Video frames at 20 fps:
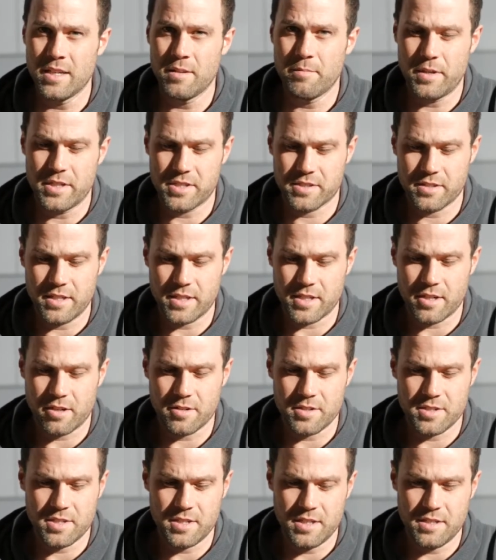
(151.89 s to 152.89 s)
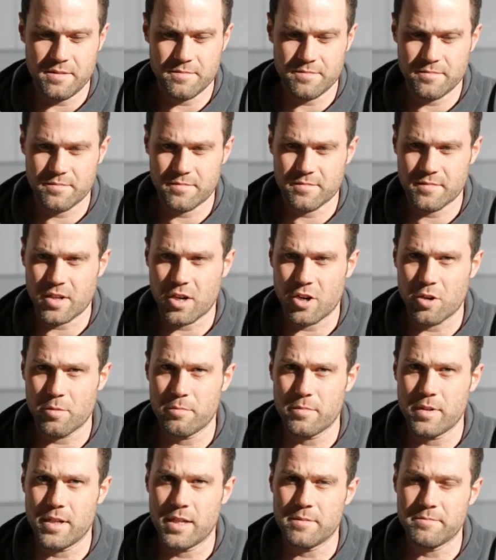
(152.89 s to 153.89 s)
basically a car seat
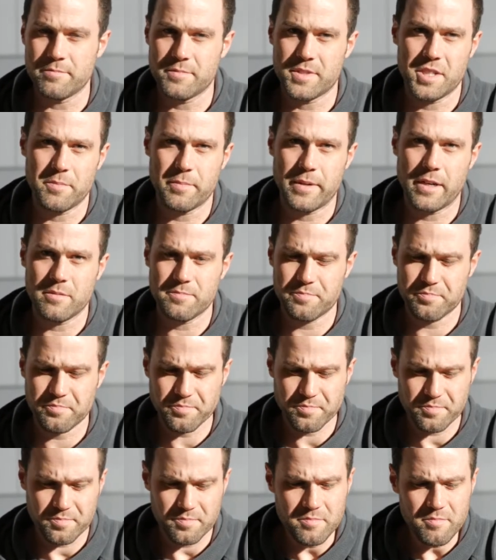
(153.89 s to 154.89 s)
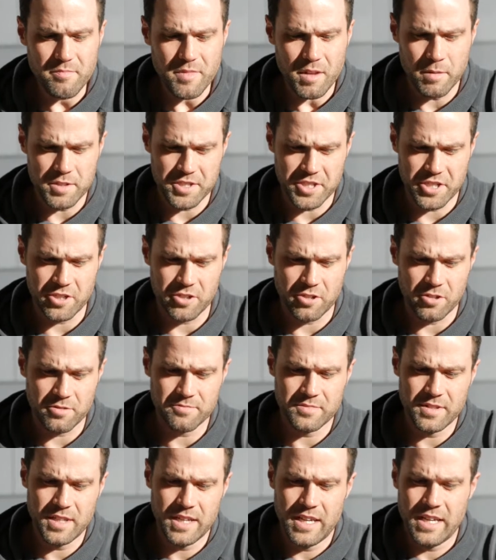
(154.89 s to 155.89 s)
belt material,
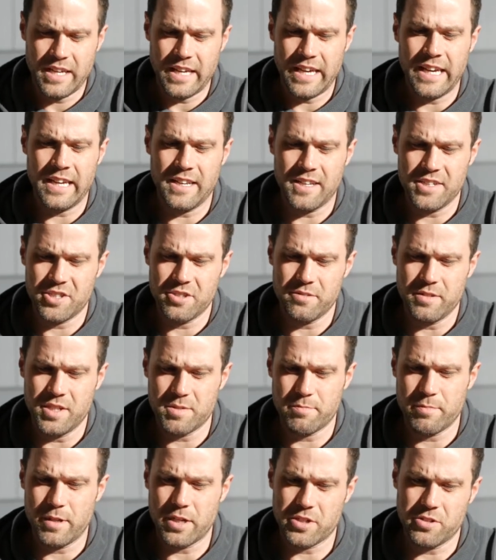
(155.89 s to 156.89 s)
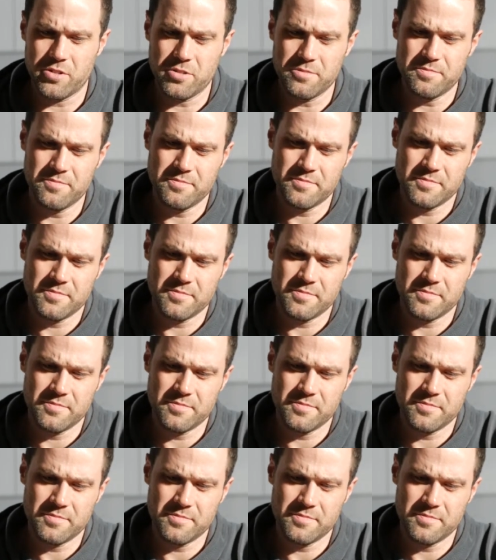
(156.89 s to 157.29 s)
and a 2-inch buckle.